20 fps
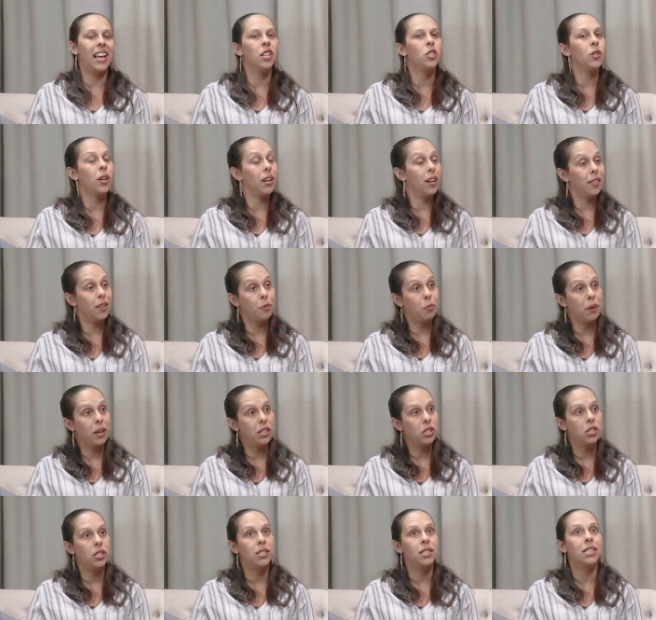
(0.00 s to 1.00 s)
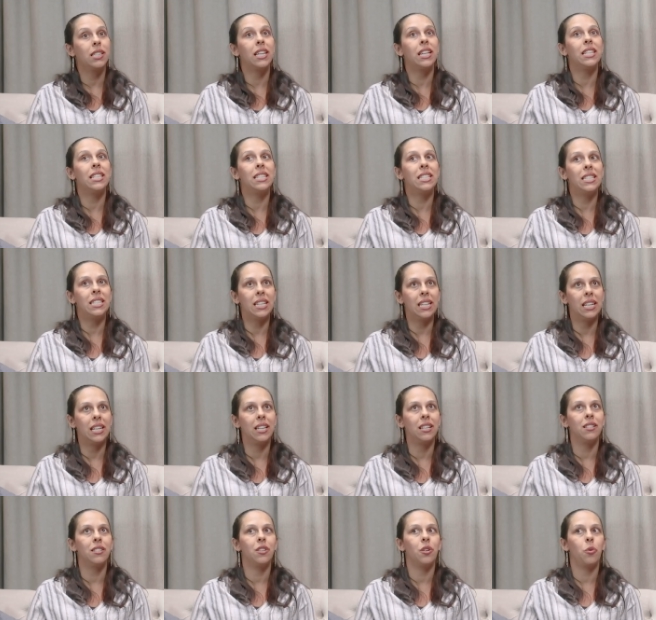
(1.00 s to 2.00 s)
I tried other branches, and they
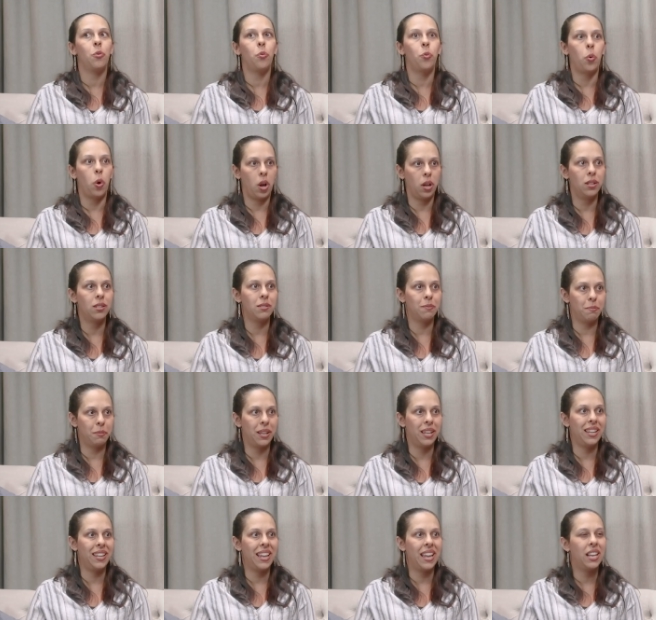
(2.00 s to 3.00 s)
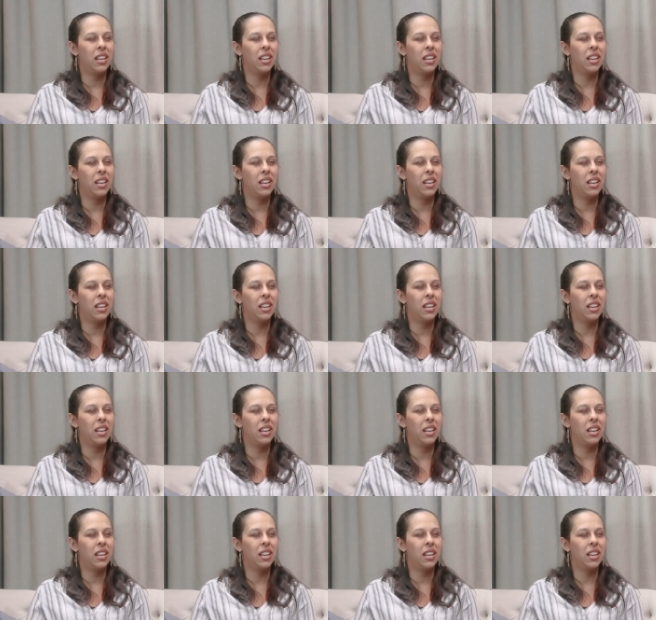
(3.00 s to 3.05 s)
didn't want me.